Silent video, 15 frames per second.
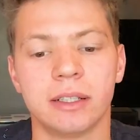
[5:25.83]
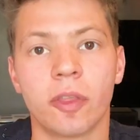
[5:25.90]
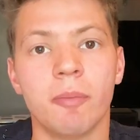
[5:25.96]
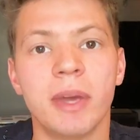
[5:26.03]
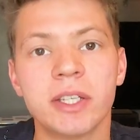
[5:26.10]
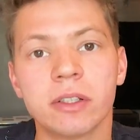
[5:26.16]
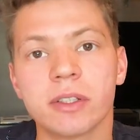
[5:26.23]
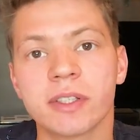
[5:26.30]
The
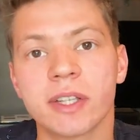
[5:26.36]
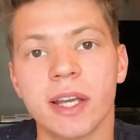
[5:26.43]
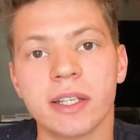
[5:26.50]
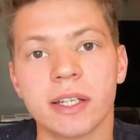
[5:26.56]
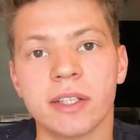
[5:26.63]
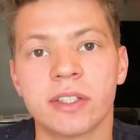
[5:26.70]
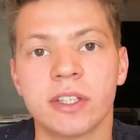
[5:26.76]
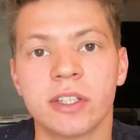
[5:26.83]
mental
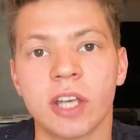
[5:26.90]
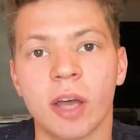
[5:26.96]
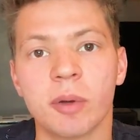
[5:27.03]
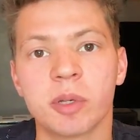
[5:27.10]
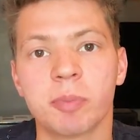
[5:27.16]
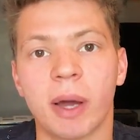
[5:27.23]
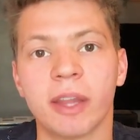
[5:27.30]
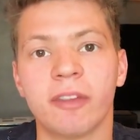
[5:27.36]
state is
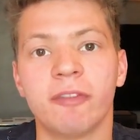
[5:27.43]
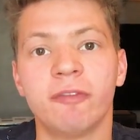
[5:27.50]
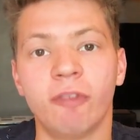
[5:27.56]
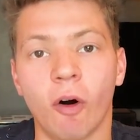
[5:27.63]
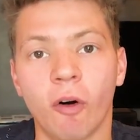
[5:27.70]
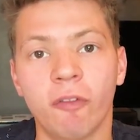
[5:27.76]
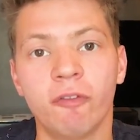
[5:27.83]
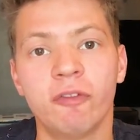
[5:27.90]
determined by the
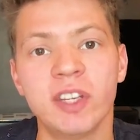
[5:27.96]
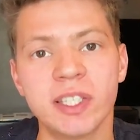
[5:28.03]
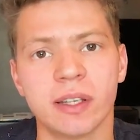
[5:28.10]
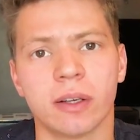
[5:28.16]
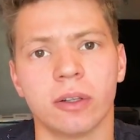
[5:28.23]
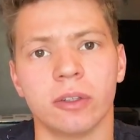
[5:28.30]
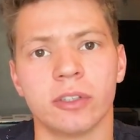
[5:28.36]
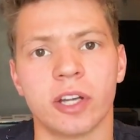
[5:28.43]
four
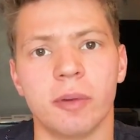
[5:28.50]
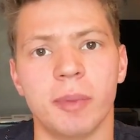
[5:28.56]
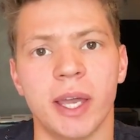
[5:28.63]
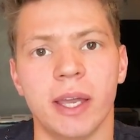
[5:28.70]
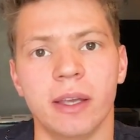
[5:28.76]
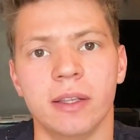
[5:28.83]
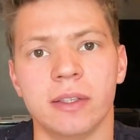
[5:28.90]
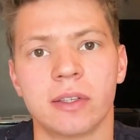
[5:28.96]
physical
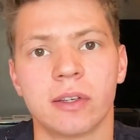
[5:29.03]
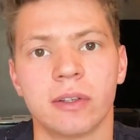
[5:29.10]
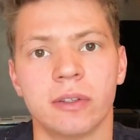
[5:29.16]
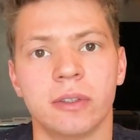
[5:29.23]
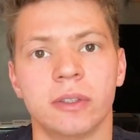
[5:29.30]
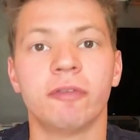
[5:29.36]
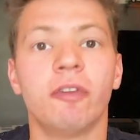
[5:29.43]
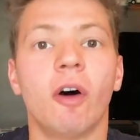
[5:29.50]
domains.
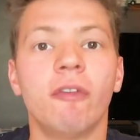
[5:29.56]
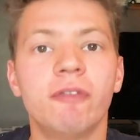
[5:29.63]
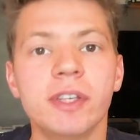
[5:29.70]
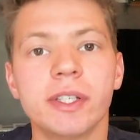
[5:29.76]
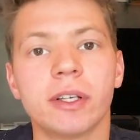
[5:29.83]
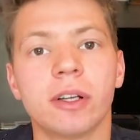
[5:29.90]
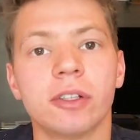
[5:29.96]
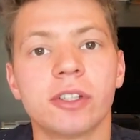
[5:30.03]
The four
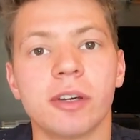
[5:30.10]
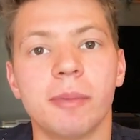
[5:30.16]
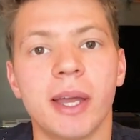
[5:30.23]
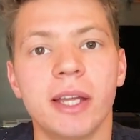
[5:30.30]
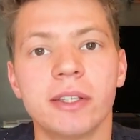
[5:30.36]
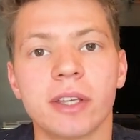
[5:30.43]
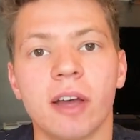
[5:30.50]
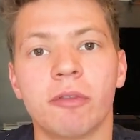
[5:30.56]
physical
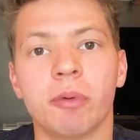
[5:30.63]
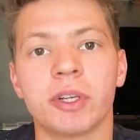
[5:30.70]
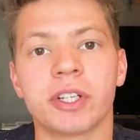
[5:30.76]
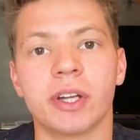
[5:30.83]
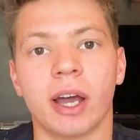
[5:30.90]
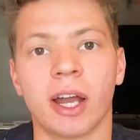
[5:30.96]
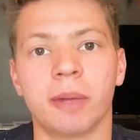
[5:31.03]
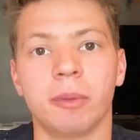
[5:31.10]
domains of which
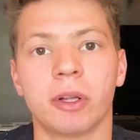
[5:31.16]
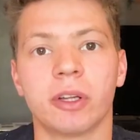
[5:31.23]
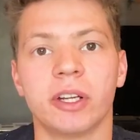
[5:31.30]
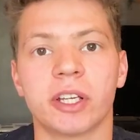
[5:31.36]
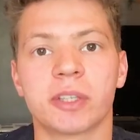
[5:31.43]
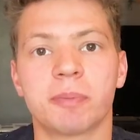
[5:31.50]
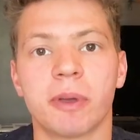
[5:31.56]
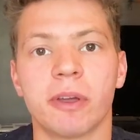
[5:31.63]
an animal can
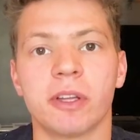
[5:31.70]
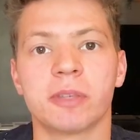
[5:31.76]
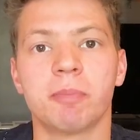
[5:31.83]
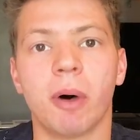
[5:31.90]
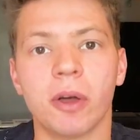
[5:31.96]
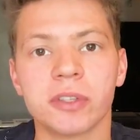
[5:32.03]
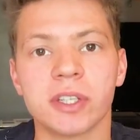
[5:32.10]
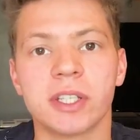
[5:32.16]
experience
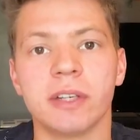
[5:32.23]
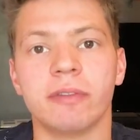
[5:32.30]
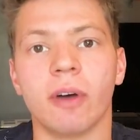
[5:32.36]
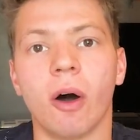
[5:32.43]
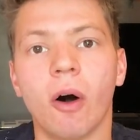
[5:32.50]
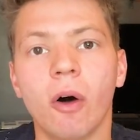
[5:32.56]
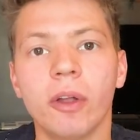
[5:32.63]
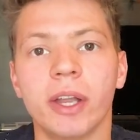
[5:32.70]
positive
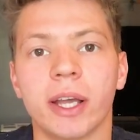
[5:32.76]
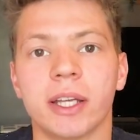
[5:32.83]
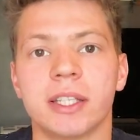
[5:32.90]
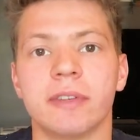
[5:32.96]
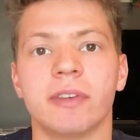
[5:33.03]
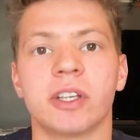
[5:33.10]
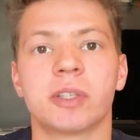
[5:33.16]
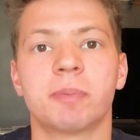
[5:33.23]
or
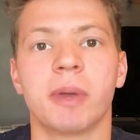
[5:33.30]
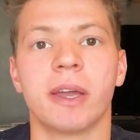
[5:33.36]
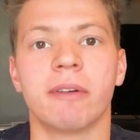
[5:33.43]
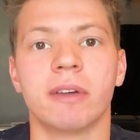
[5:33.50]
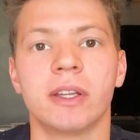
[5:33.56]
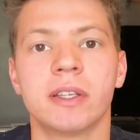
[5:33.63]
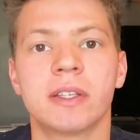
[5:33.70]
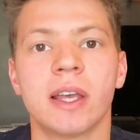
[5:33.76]
negative
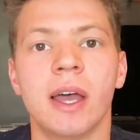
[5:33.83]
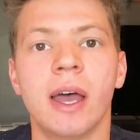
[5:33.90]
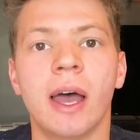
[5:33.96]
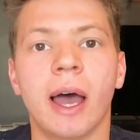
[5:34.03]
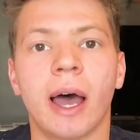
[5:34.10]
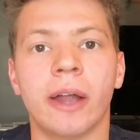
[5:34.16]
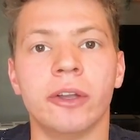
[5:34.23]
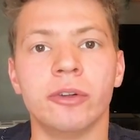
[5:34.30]
experience
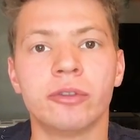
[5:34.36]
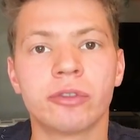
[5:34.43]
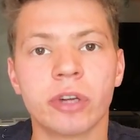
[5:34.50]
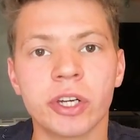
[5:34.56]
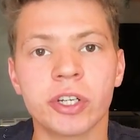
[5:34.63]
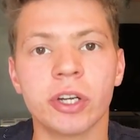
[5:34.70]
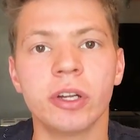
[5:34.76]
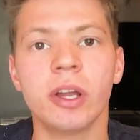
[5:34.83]
are
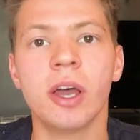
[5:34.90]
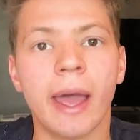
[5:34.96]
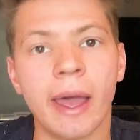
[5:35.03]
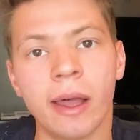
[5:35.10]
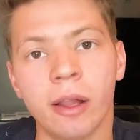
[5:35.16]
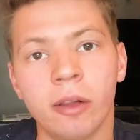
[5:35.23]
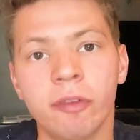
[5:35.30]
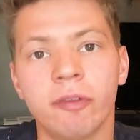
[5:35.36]
nutrition,
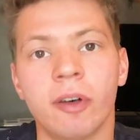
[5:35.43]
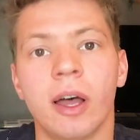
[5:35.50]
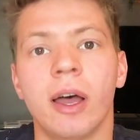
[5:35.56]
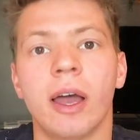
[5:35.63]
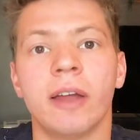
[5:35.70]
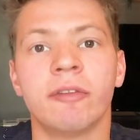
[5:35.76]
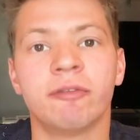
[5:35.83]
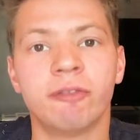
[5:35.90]
health,
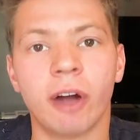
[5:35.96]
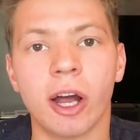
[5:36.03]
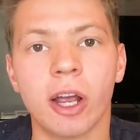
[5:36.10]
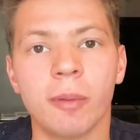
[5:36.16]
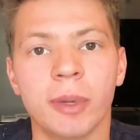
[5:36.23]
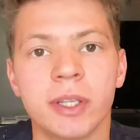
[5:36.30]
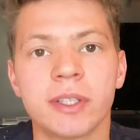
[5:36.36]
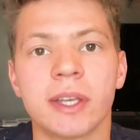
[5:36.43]

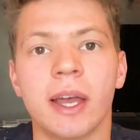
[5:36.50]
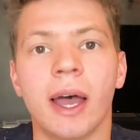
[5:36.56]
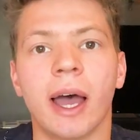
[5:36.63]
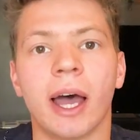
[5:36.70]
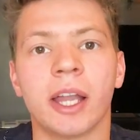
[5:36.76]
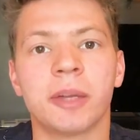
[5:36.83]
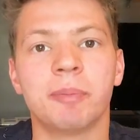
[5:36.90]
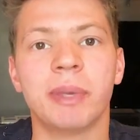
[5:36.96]
environment,
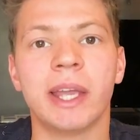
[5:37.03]
and